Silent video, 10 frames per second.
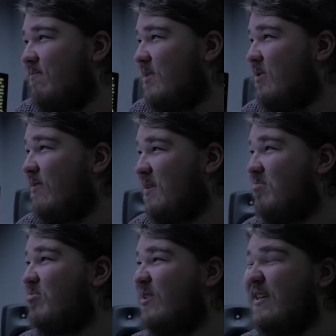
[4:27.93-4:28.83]
So we've had
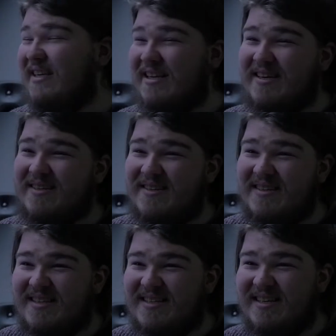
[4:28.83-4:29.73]
some brilliant
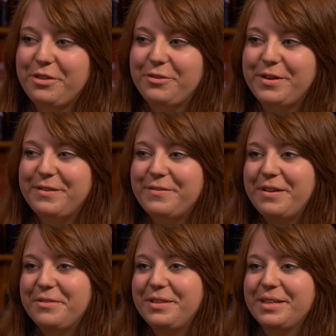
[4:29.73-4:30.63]
guidance. 3
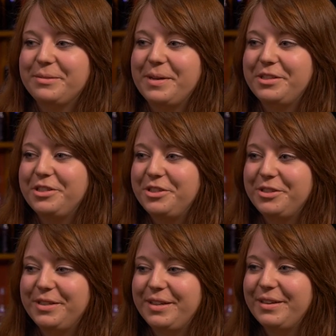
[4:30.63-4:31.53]
favourite things about the
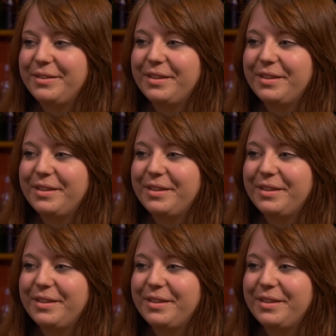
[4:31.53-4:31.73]
studio.